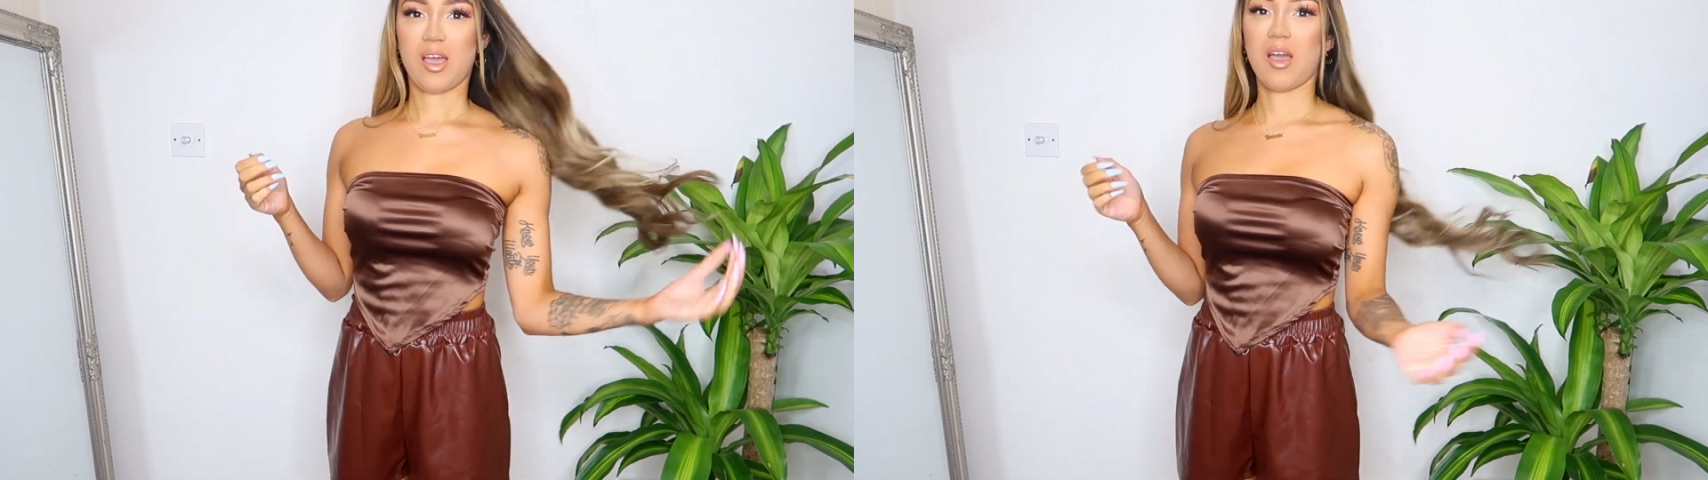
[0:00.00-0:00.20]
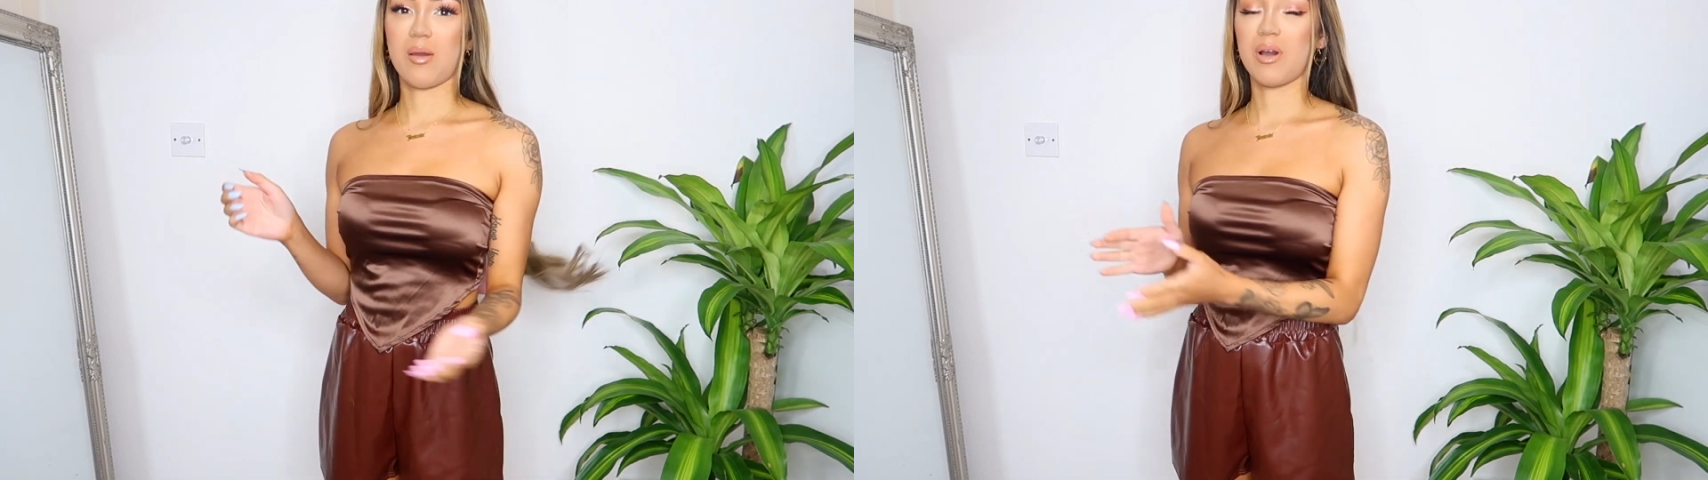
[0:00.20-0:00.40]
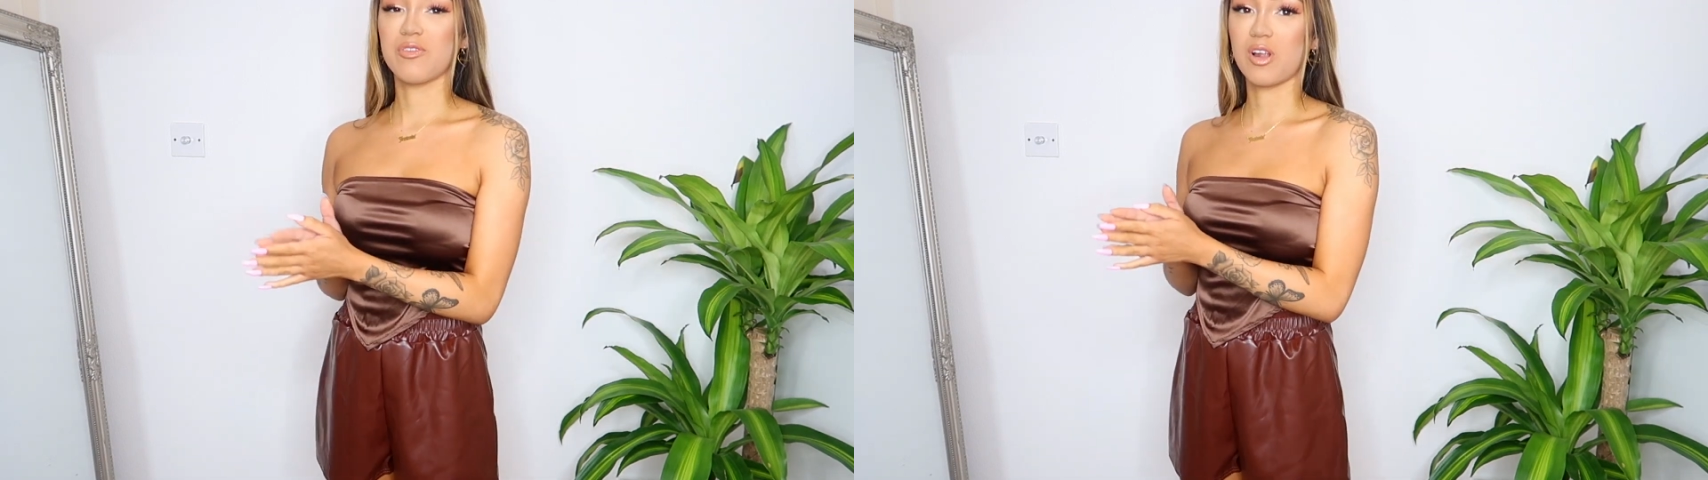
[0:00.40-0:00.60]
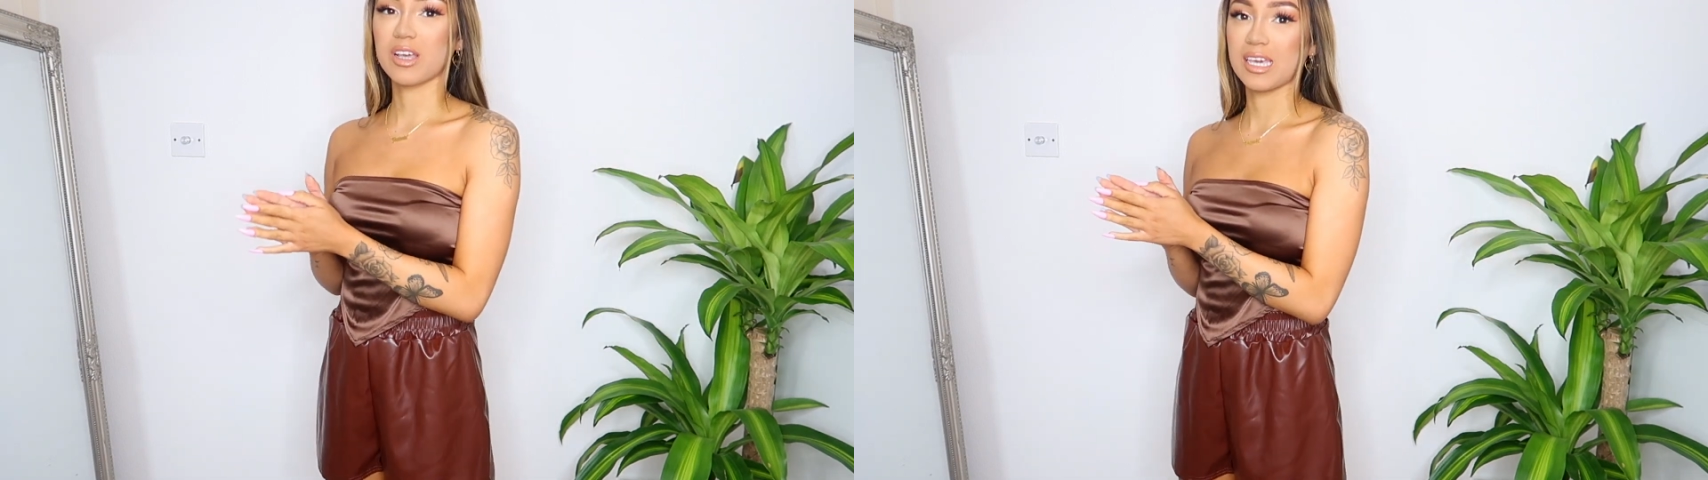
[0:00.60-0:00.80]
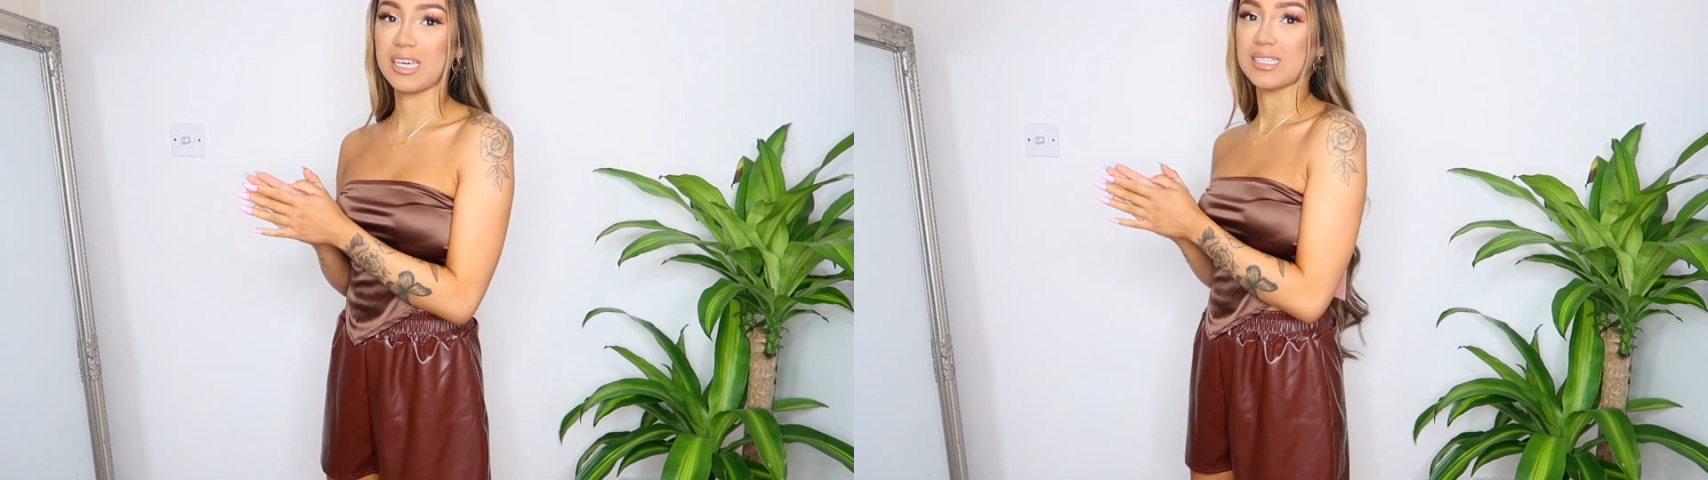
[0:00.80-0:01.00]
I feel
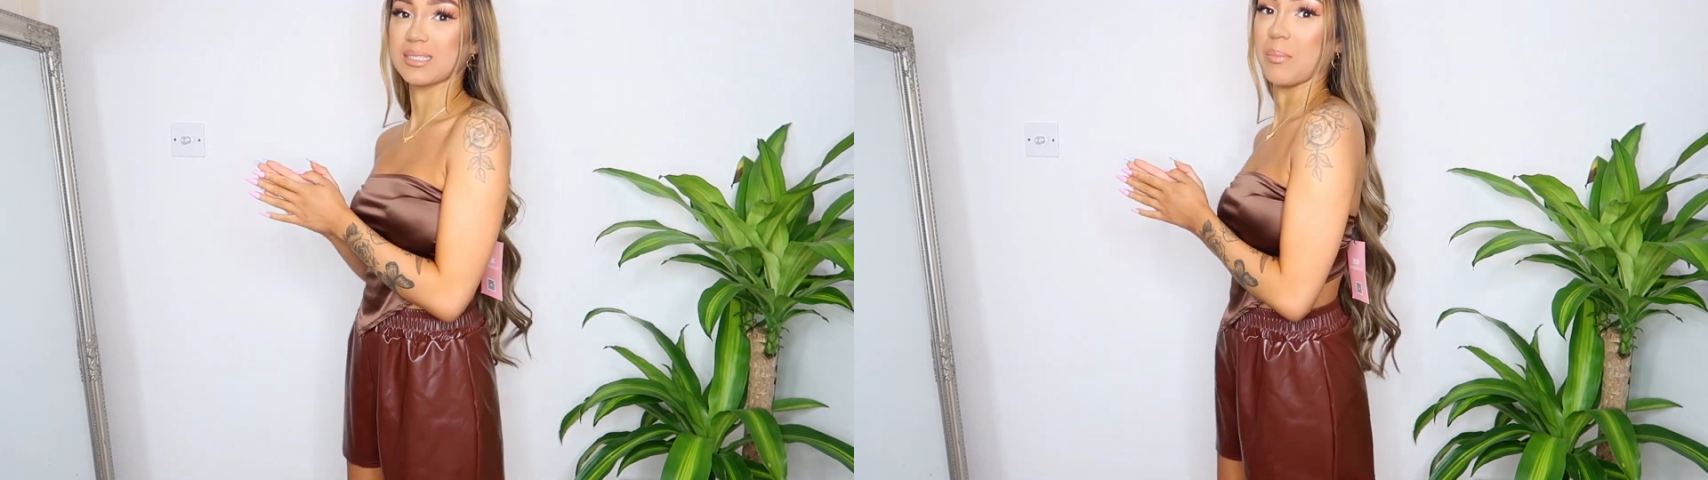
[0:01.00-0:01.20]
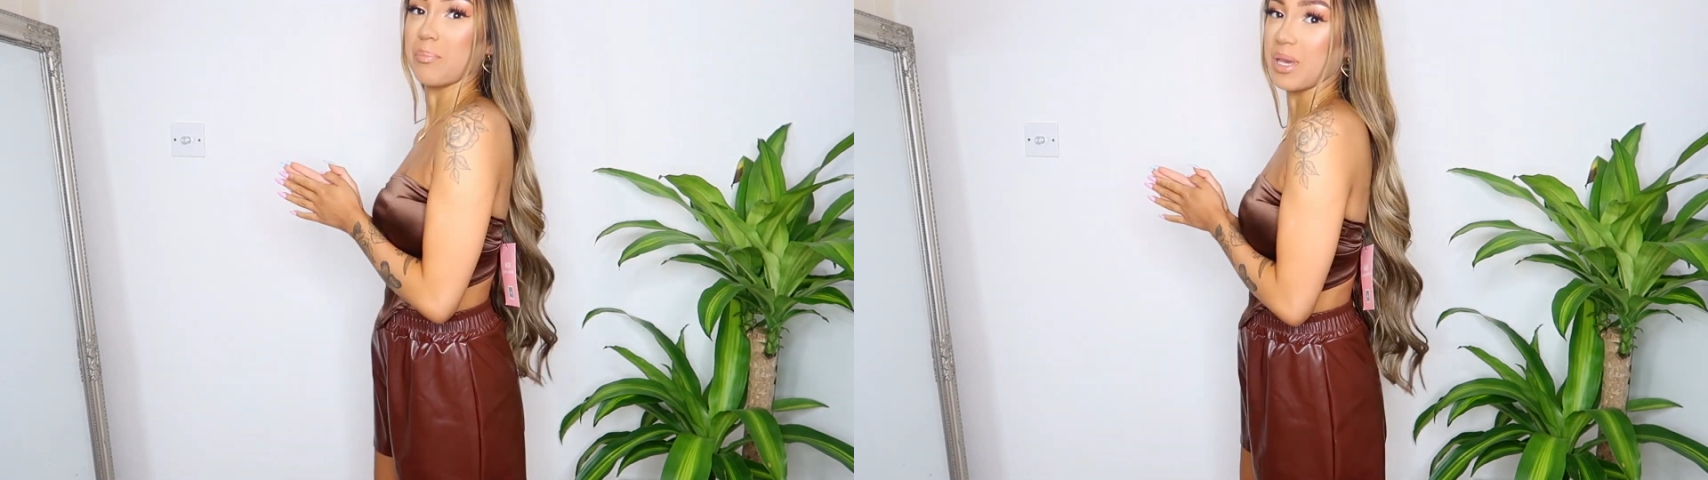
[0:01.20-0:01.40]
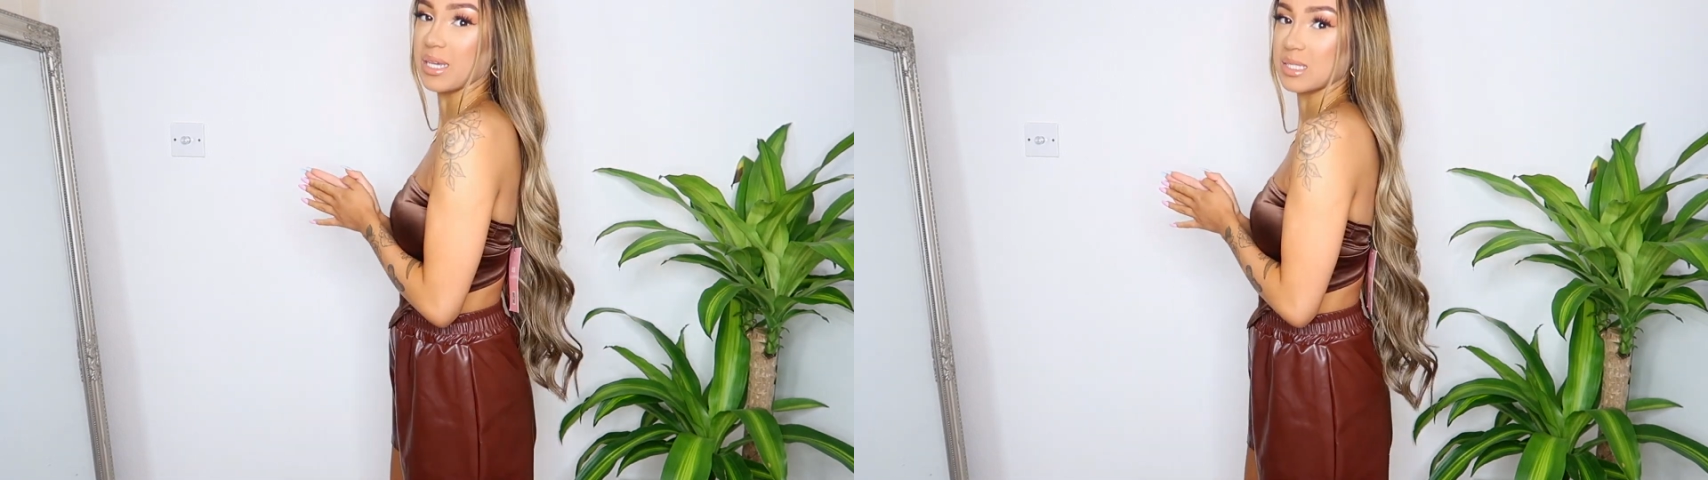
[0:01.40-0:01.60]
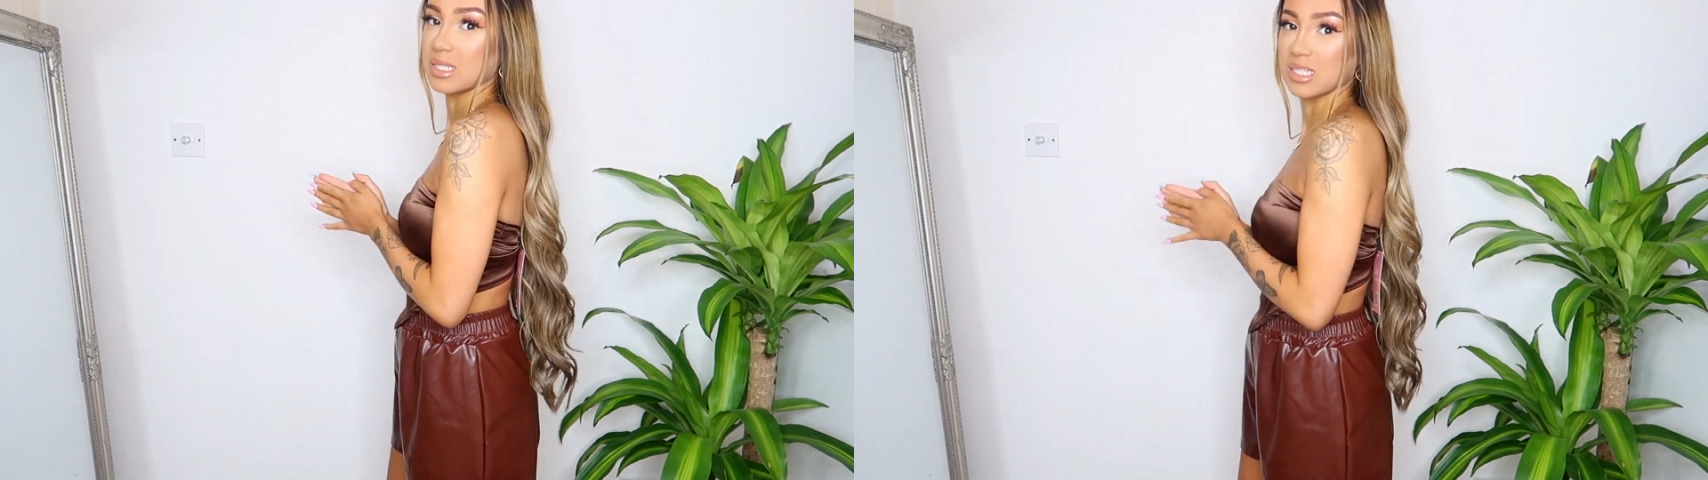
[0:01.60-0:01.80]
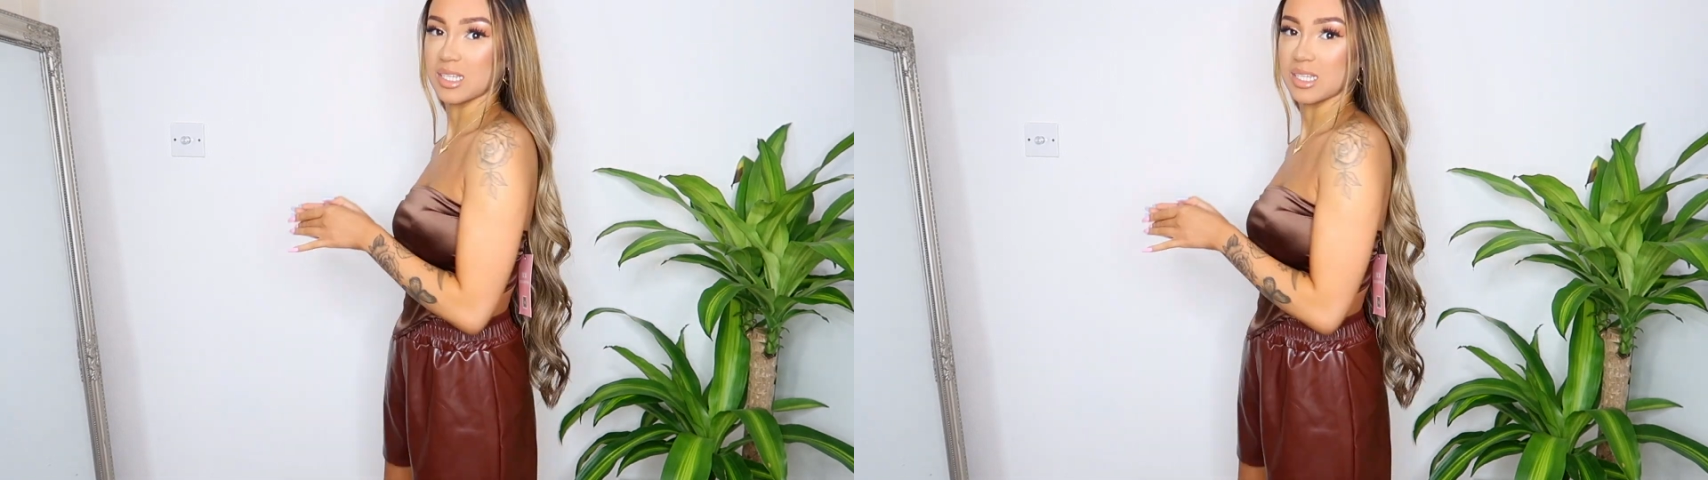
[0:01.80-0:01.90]
like it is a bit